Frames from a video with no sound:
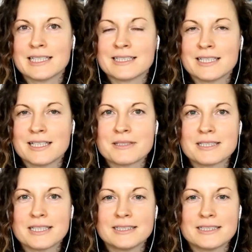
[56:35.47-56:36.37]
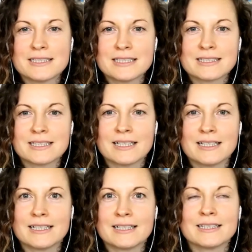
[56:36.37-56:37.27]
I, I would say this is,
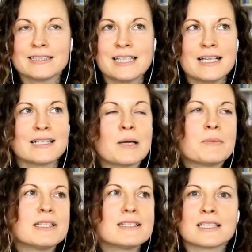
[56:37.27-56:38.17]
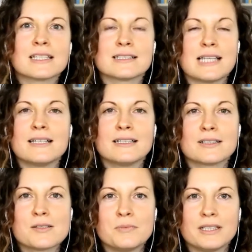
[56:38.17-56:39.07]
uh, yeah, I mean, it's
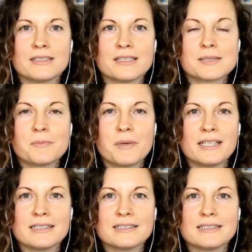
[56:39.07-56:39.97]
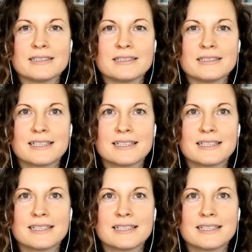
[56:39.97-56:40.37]
exciting to be in this space